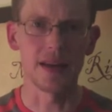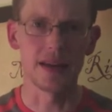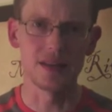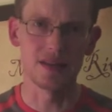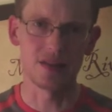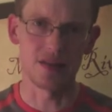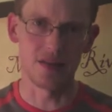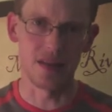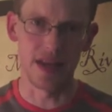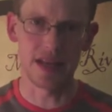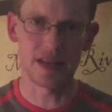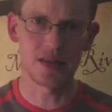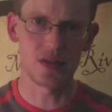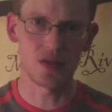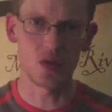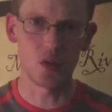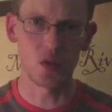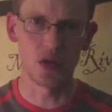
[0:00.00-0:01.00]
is like the
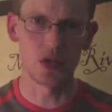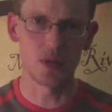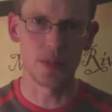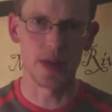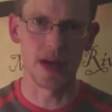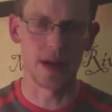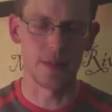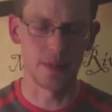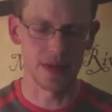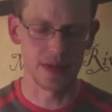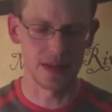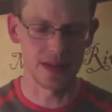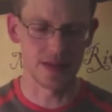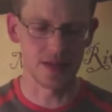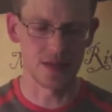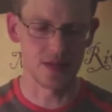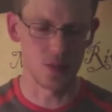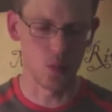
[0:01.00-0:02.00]
squish pad, but this
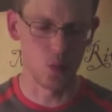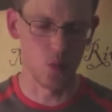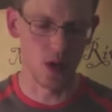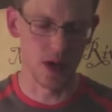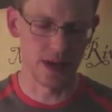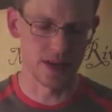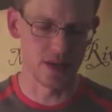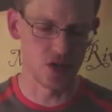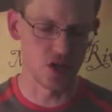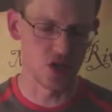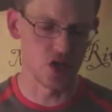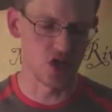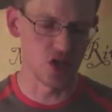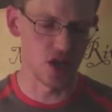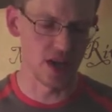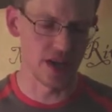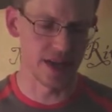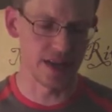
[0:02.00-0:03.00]
is one
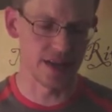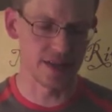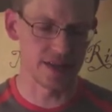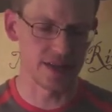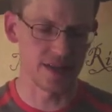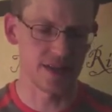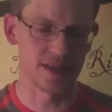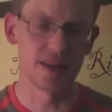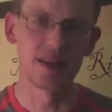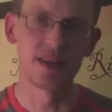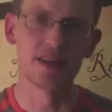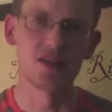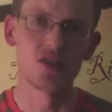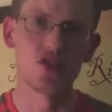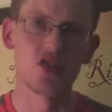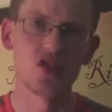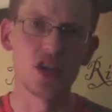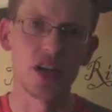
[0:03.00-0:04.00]
giant
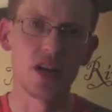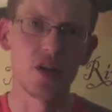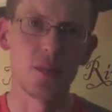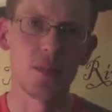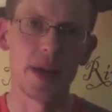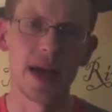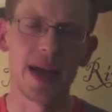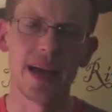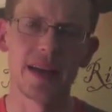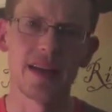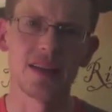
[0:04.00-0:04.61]
gel pad.